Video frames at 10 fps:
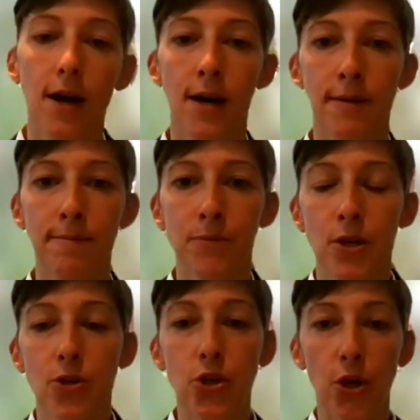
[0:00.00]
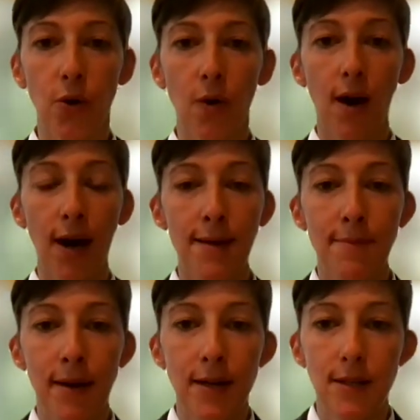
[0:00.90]
Um, so I
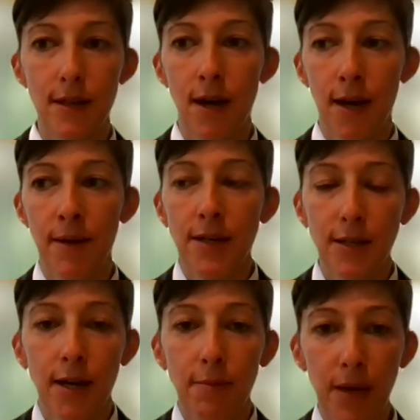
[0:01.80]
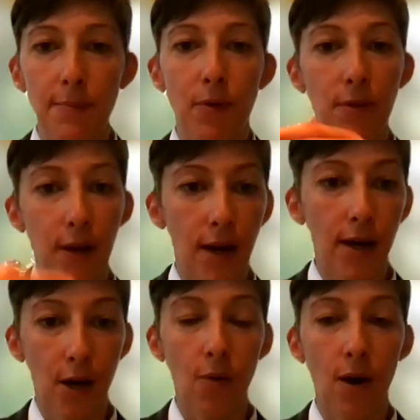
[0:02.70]
may I may cite people that I
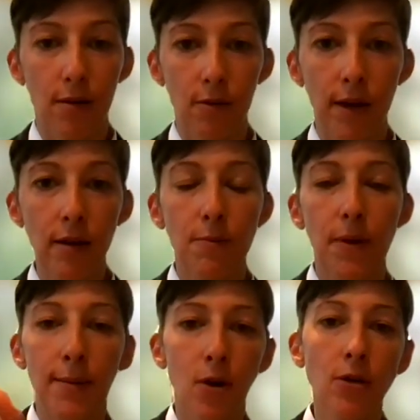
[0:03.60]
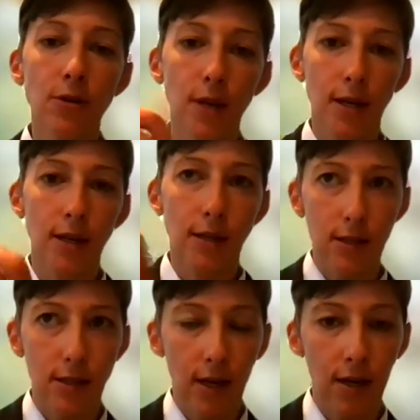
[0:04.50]
co-author with, but I'm also likely to
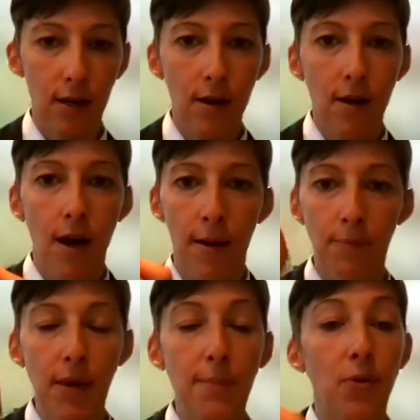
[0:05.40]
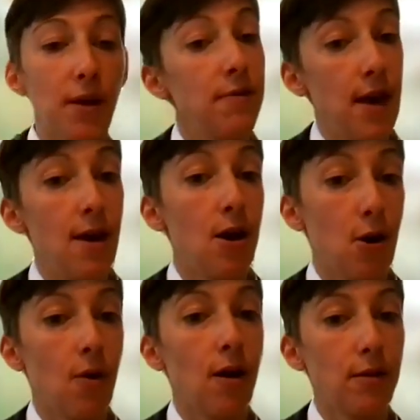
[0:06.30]
cite um, people that they
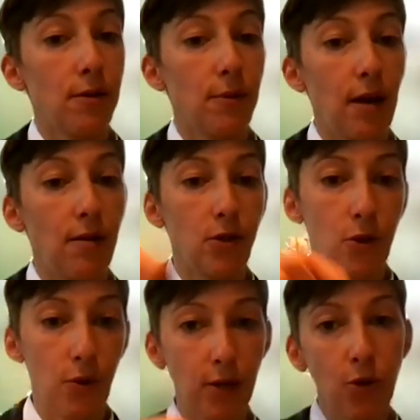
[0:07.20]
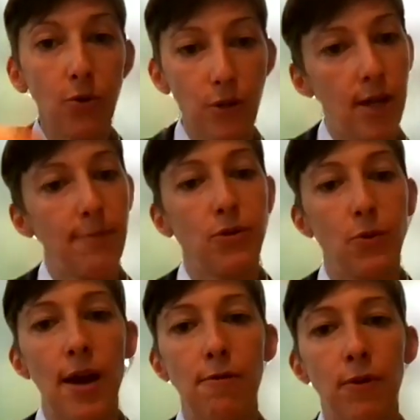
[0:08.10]
co author with. So, mm. like two steps
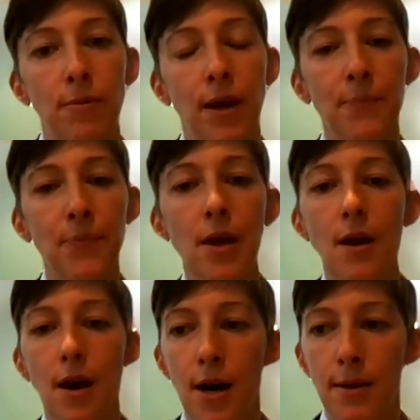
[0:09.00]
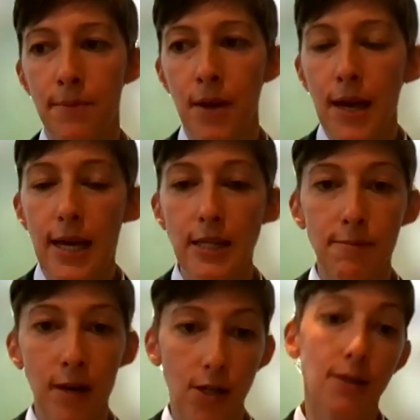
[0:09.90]
away from me. Um, it's
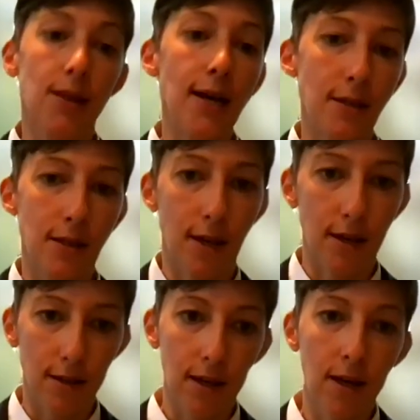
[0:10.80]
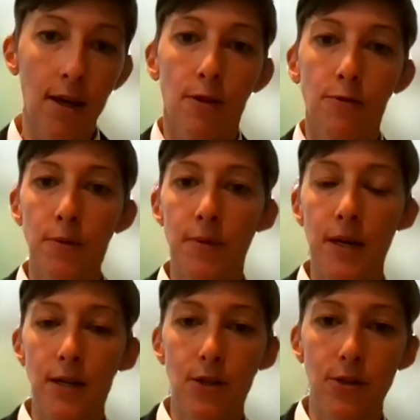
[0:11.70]
much less likely for
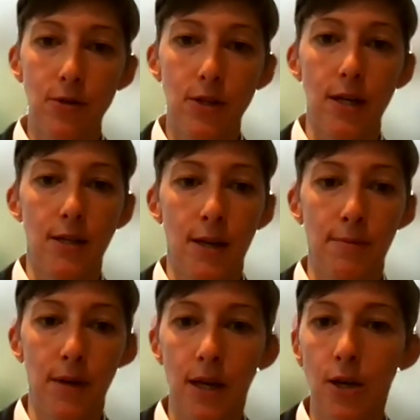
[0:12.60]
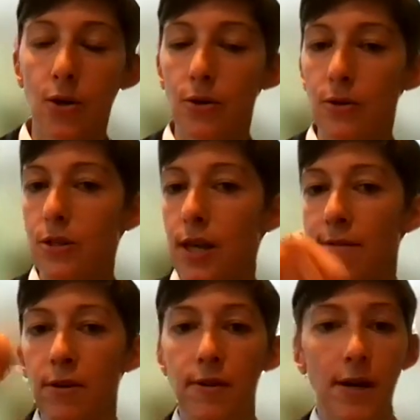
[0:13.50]
me to cite somebody who's
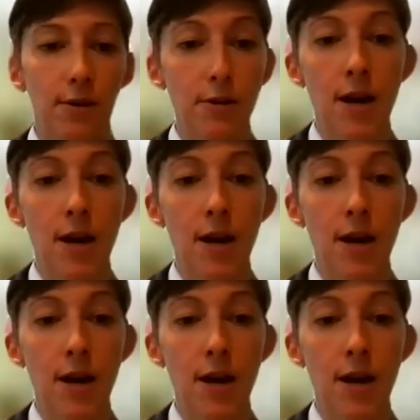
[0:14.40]
seven or eight or